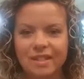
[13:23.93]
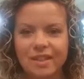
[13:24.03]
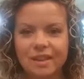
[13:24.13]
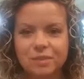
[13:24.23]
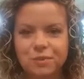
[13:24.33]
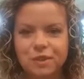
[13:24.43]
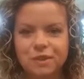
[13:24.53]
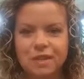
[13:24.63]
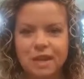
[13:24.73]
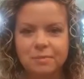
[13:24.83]
Thanks for
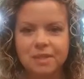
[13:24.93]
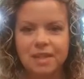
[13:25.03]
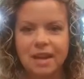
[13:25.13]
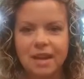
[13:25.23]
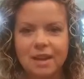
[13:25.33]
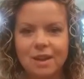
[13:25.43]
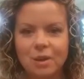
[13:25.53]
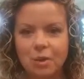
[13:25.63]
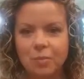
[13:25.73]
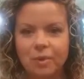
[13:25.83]
your time today.
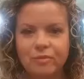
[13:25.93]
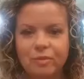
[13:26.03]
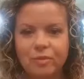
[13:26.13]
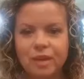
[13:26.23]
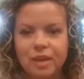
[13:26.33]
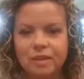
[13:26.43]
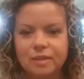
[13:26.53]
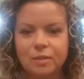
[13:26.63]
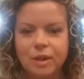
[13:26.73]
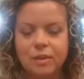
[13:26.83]
Hope everyone has
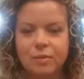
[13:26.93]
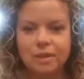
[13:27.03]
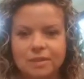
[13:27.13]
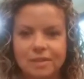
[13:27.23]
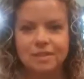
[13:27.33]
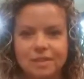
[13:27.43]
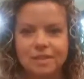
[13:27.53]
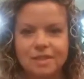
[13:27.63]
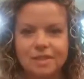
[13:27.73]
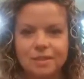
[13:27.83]
a great one.
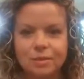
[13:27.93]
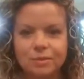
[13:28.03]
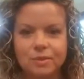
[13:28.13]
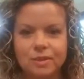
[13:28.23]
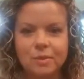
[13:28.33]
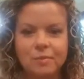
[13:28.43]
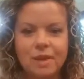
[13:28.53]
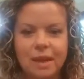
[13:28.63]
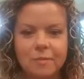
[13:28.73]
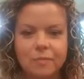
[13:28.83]
See you soon.
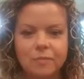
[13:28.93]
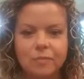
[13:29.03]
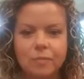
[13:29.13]
Bye.